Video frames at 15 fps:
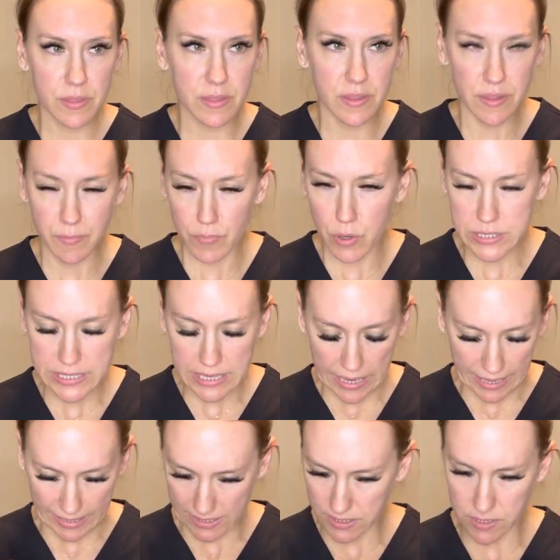the most
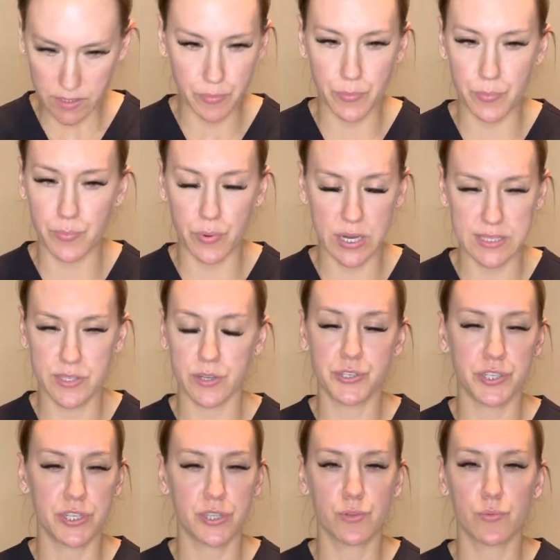excellent breast
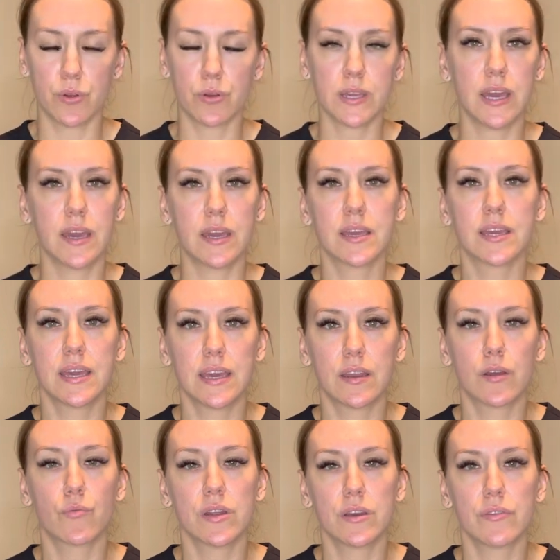surgeon in the world can't
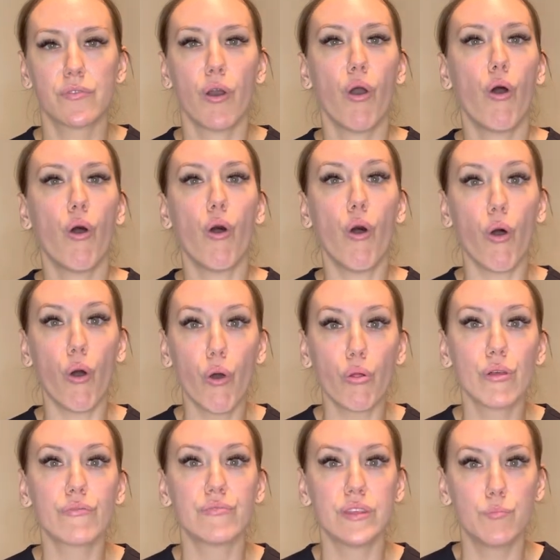get rid of all
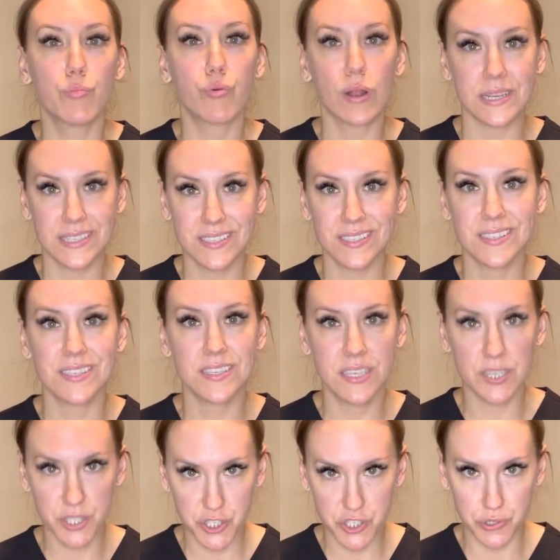of the breast
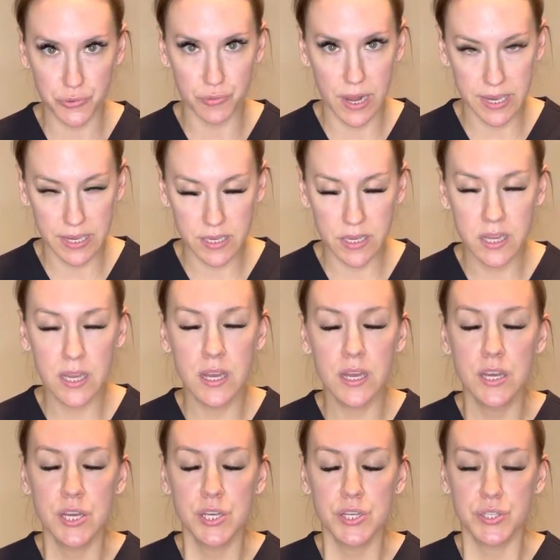tissue, right?
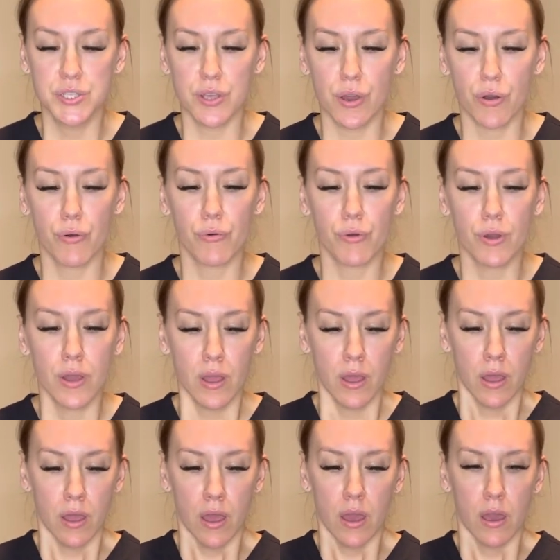So
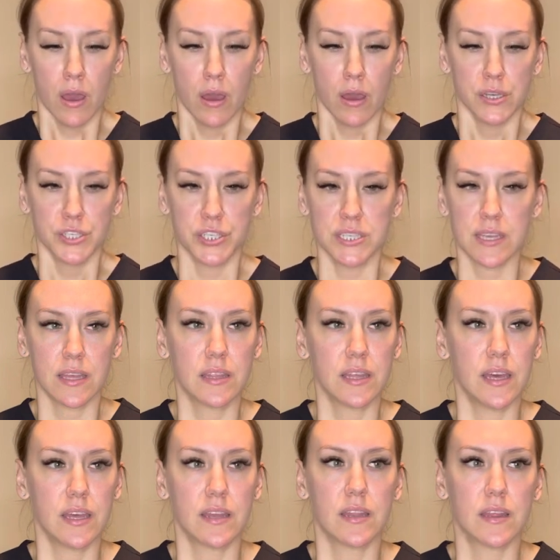she said
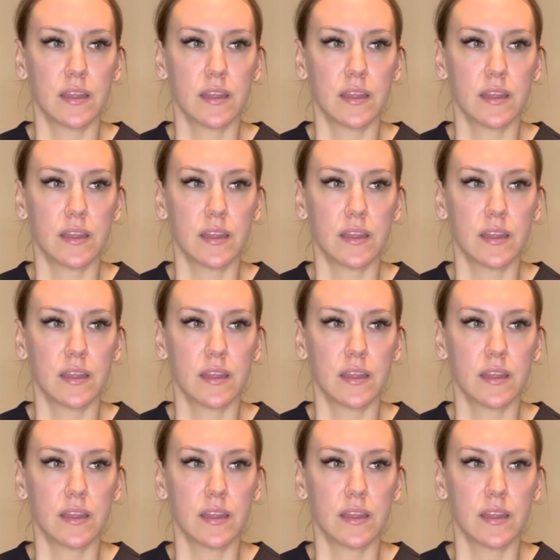that